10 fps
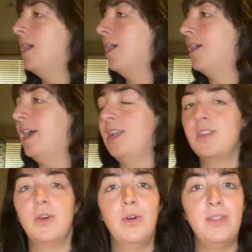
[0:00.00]
All right,
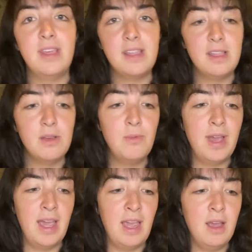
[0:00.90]
so this is a
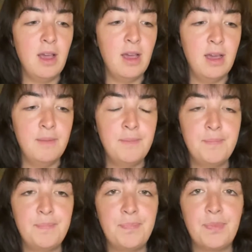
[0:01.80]
way
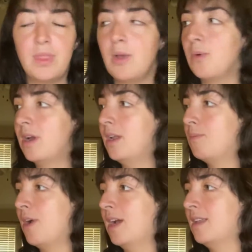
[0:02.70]
that we're going to
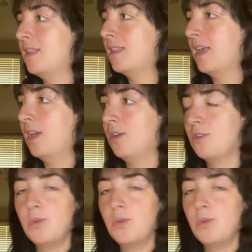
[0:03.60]
practice scales.